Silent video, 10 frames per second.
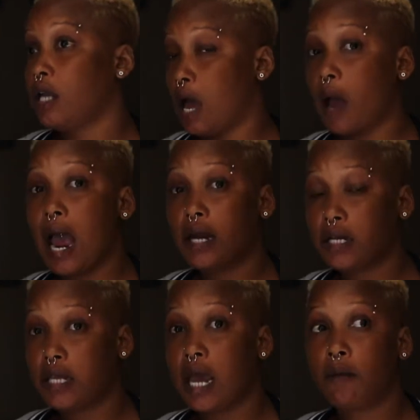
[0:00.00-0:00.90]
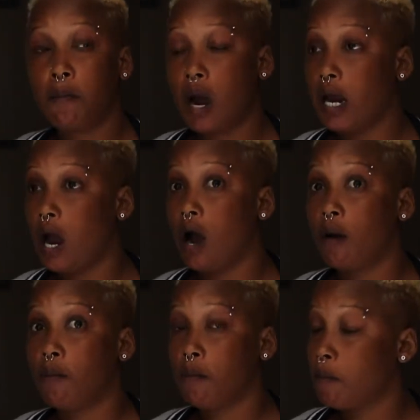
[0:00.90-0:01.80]
I had to take my
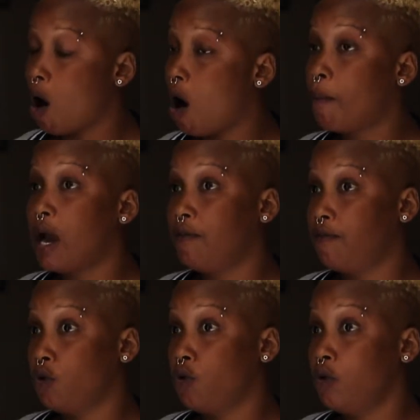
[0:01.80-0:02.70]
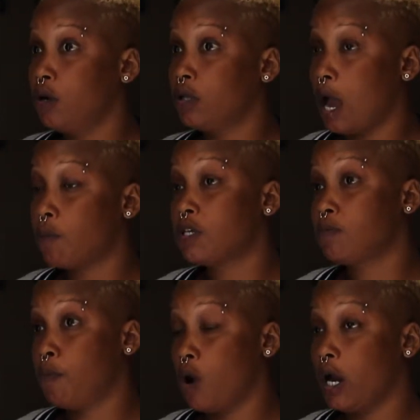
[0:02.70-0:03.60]
all my food that was
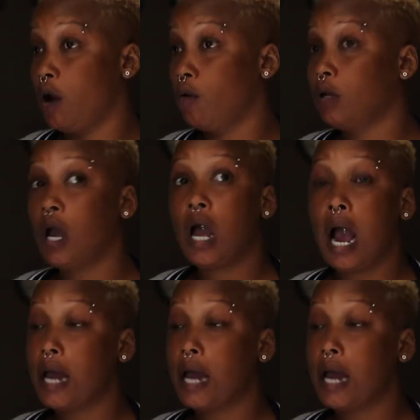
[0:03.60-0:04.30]
spoiled,